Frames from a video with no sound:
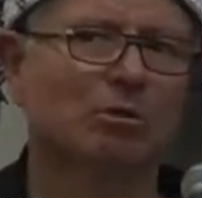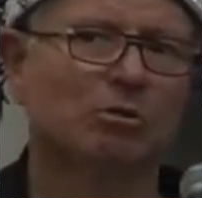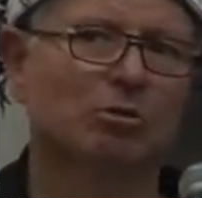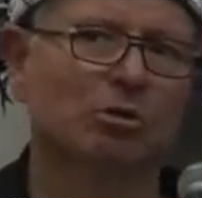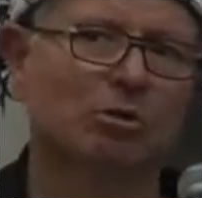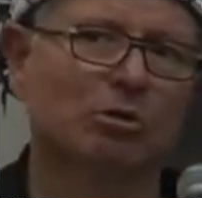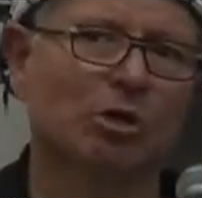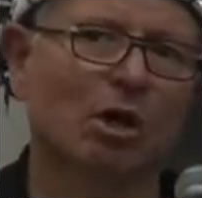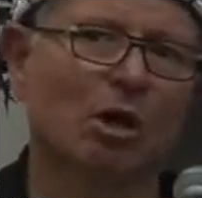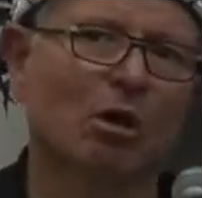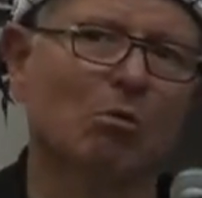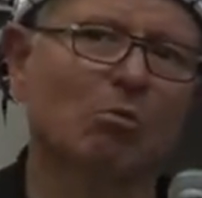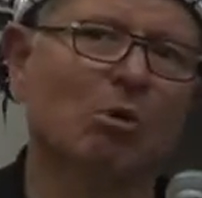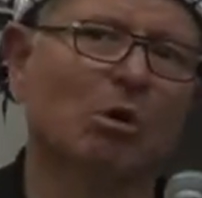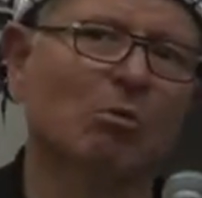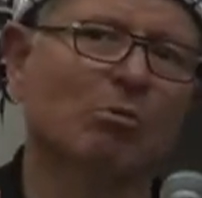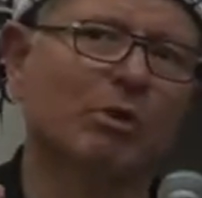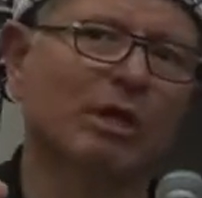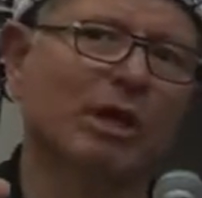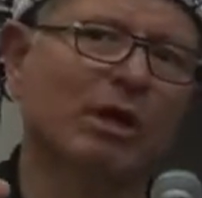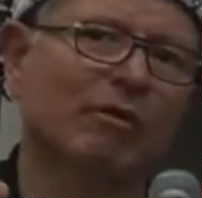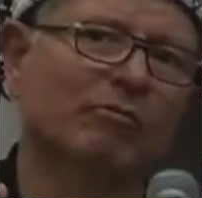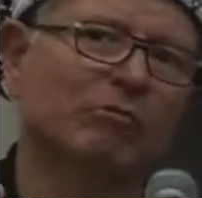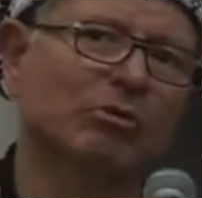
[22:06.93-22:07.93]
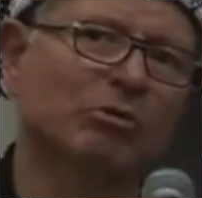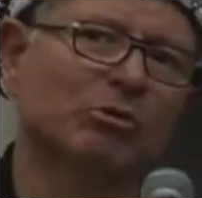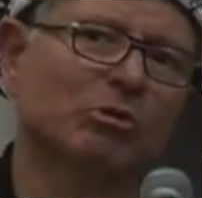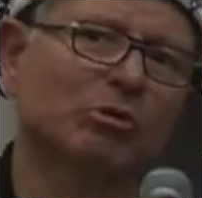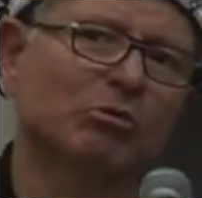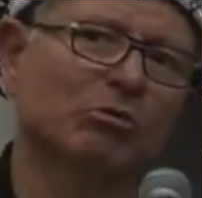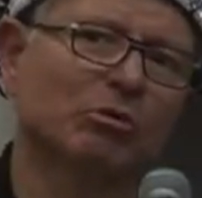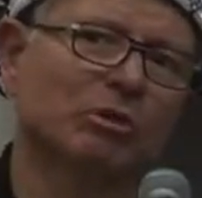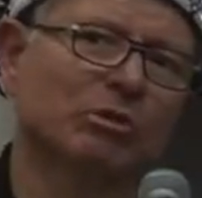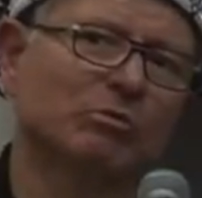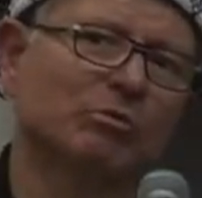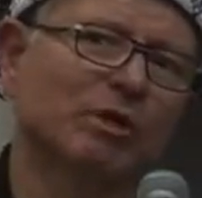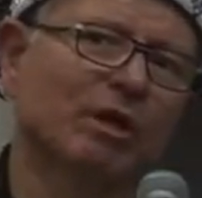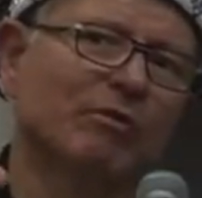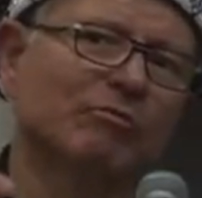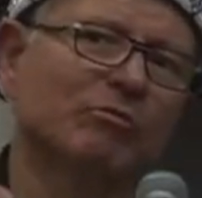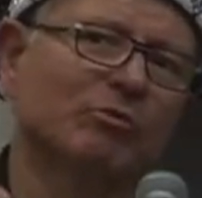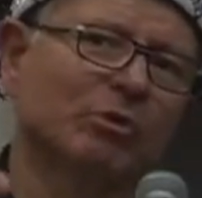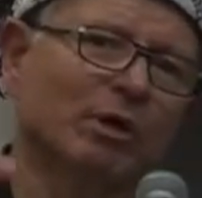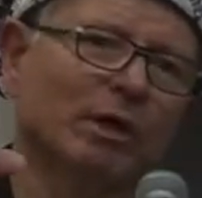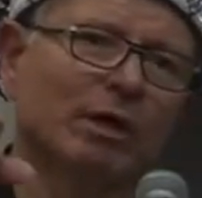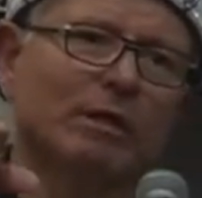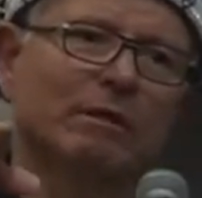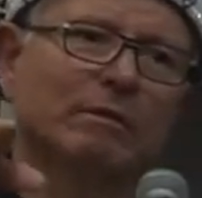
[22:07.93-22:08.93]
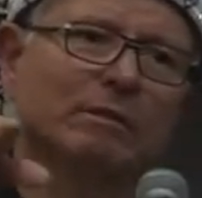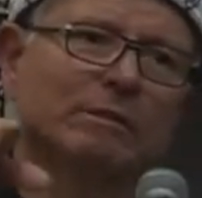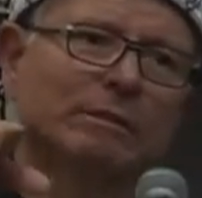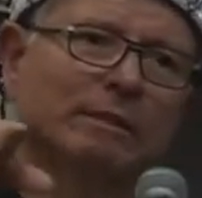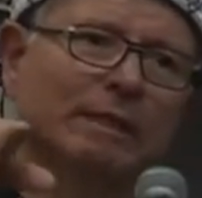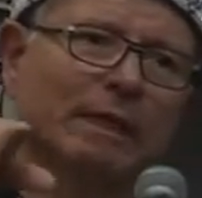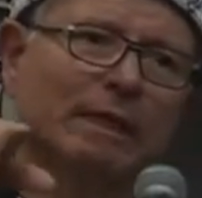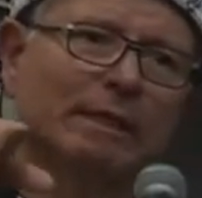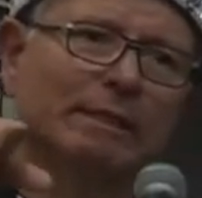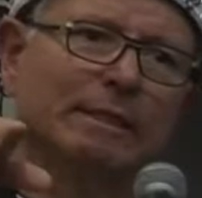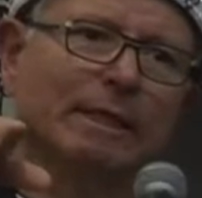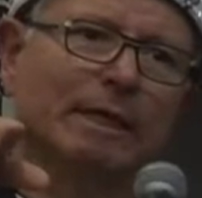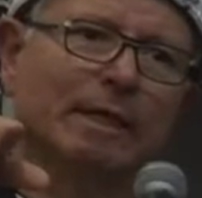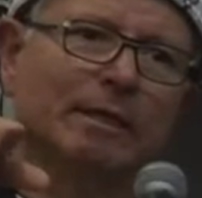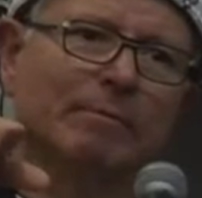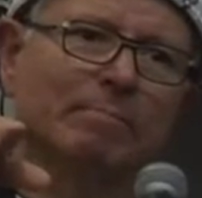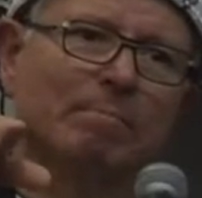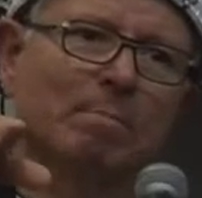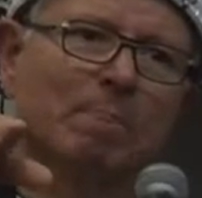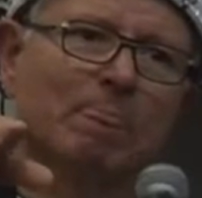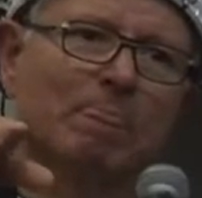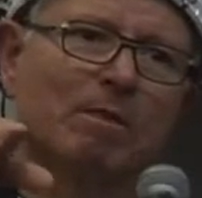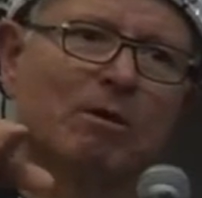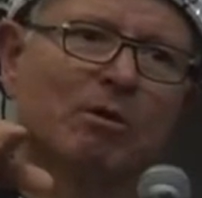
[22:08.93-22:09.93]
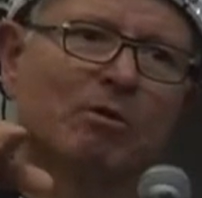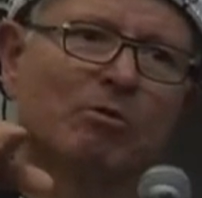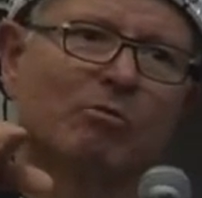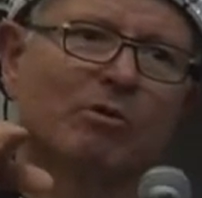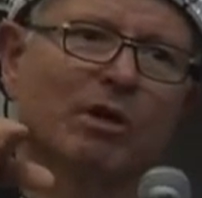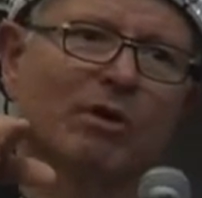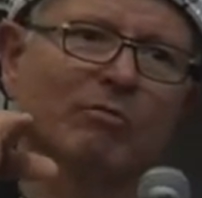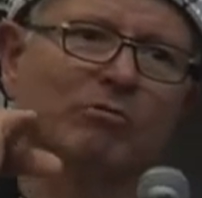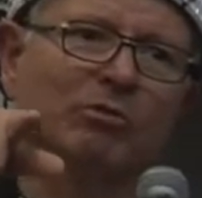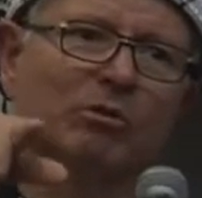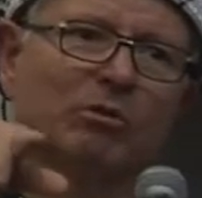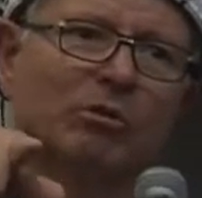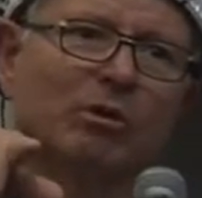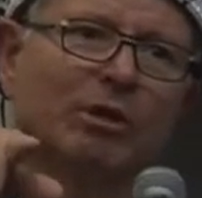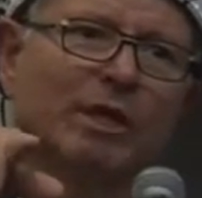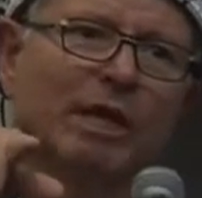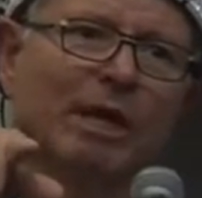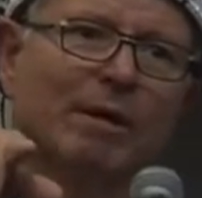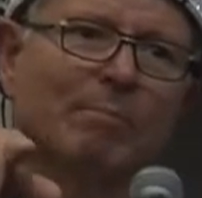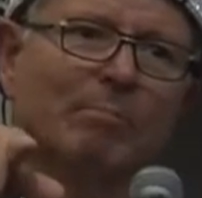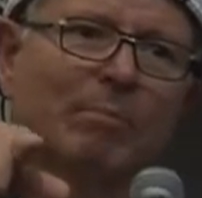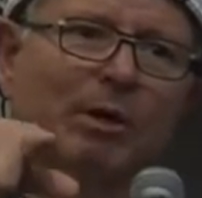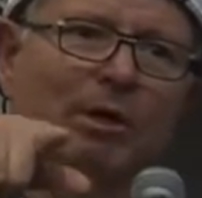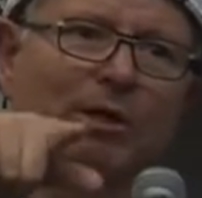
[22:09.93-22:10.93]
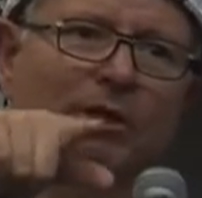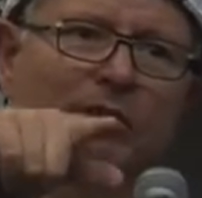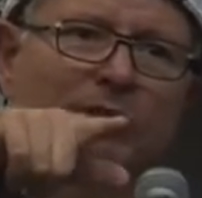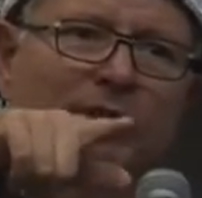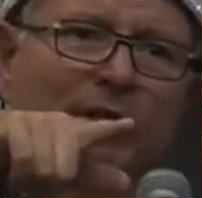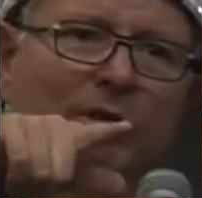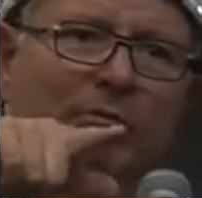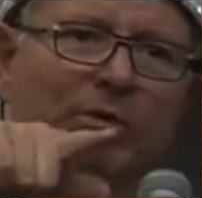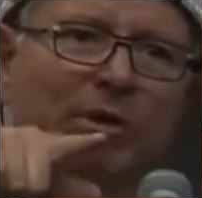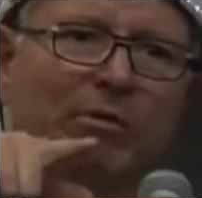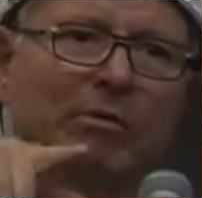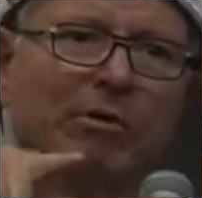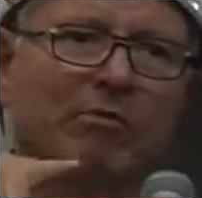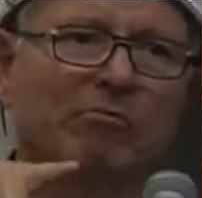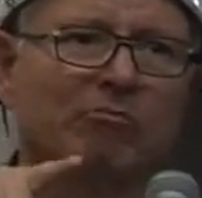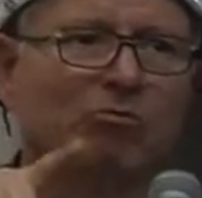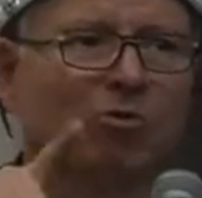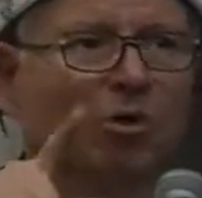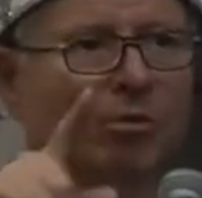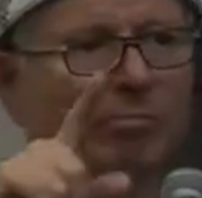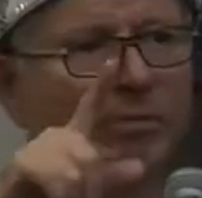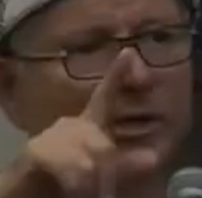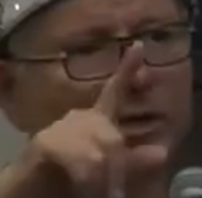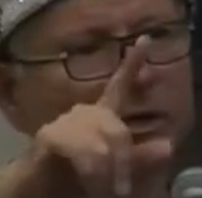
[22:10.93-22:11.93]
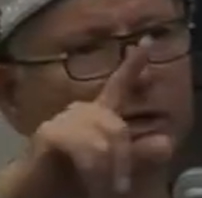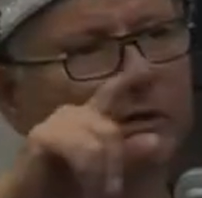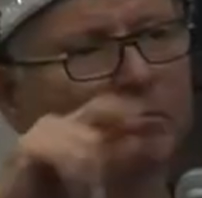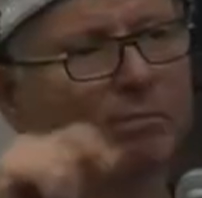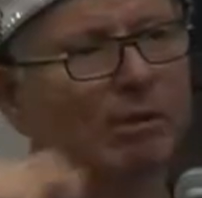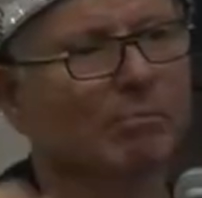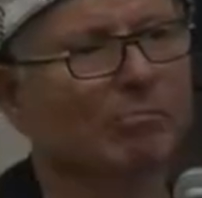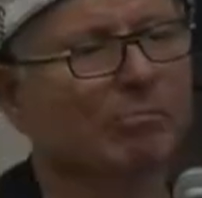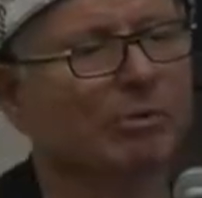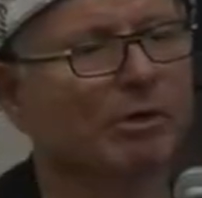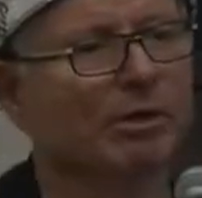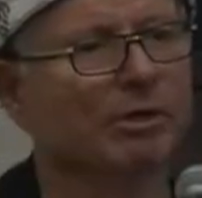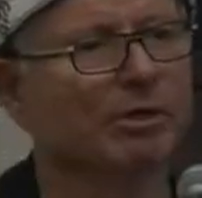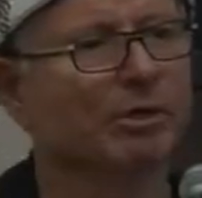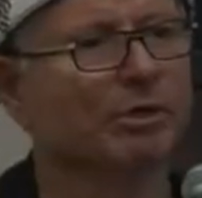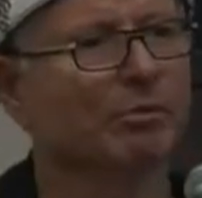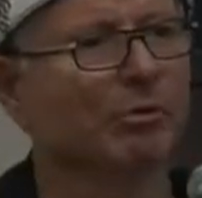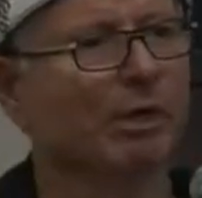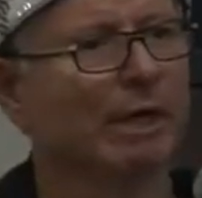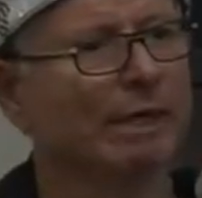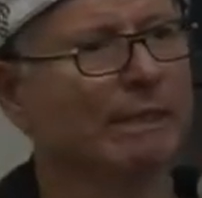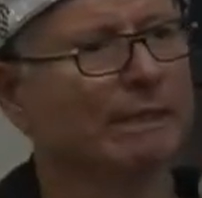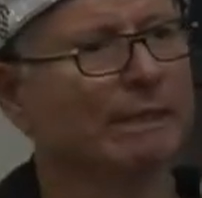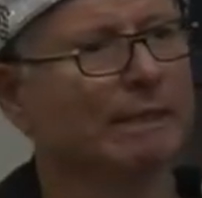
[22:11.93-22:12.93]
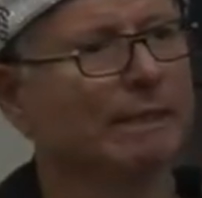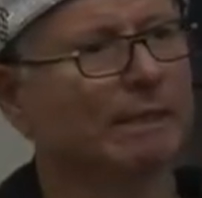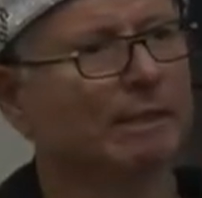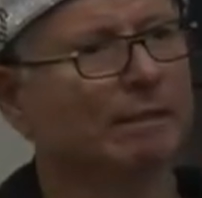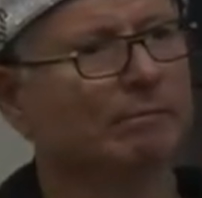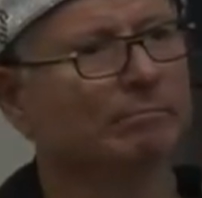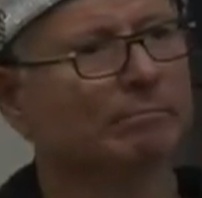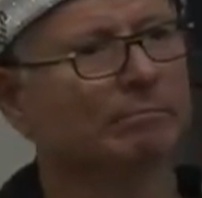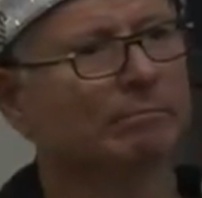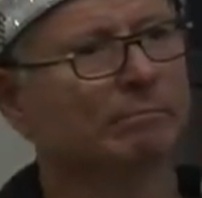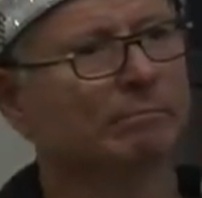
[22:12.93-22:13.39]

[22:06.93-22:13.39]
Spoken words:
So now what we have to do is we have to understand that. We have to look at monetary reform and come up with a new idea.